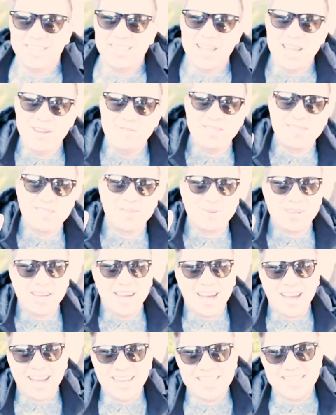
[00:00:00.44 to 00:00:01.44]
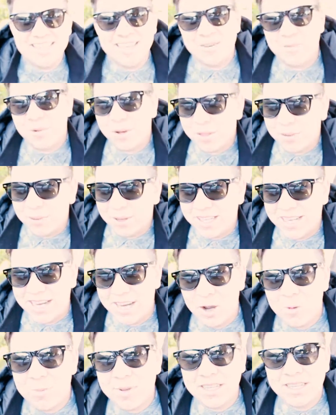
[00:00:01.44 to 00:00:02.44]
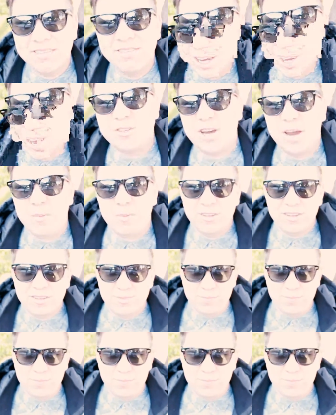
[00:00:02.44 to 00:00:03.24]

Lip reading: Hey, what's up guys? Nick Rothwell here. Hope you're living the dream on this